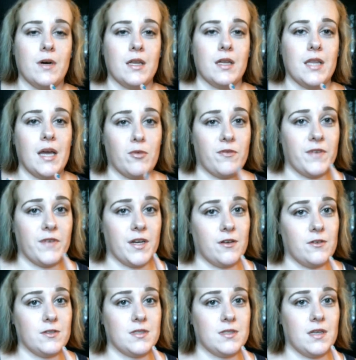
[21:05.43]
a lot more
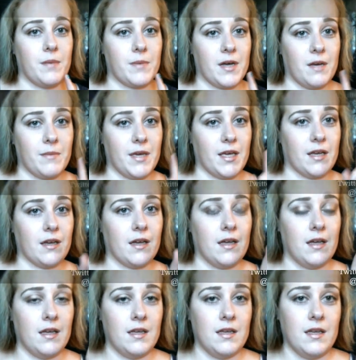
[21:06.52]
videos upcoming
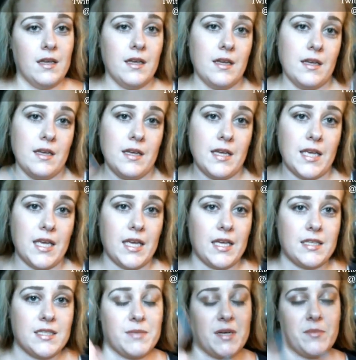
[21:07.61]
in
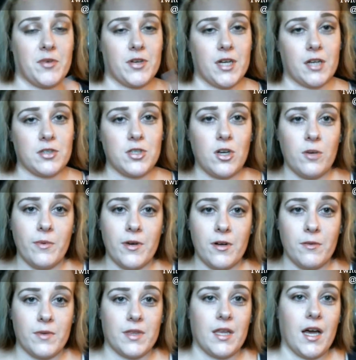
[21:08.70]
September and
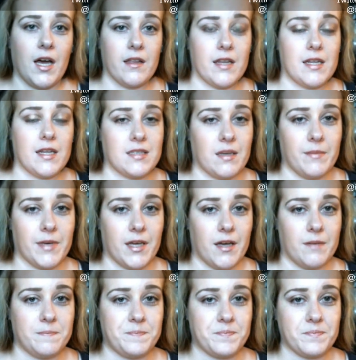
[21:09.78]
October with the holidays coming
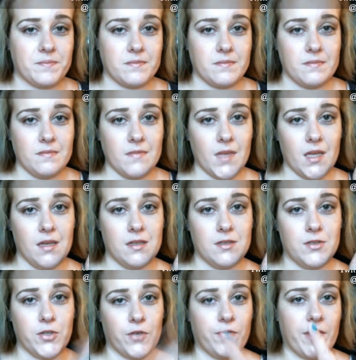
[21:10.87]
up.
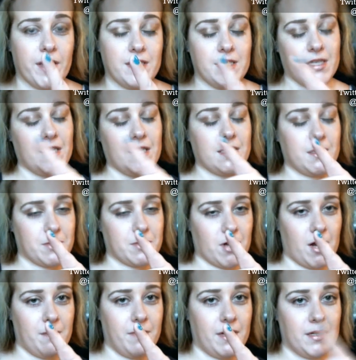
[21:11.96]
Don't forget to hit that
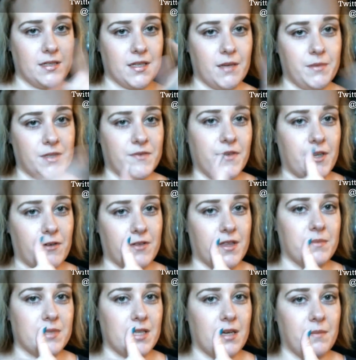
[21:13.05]
subscribe button, give this video a
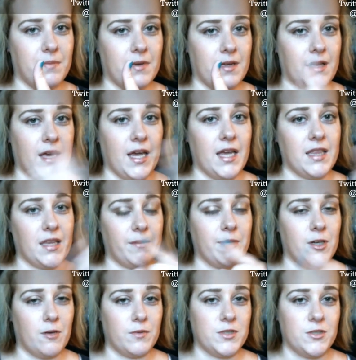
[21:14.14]
thumbs up, and let me
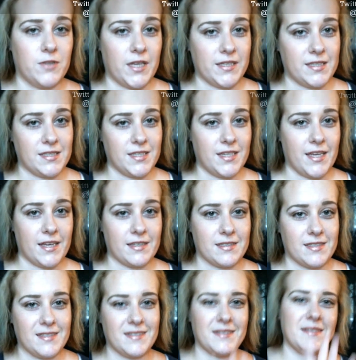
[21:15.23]
know what you'd like to see
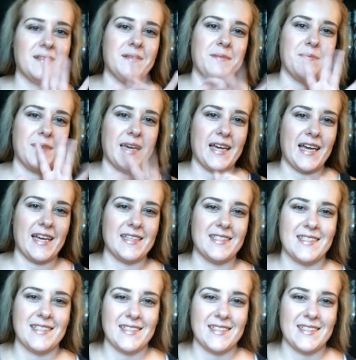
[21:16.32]
next. Bye, guys.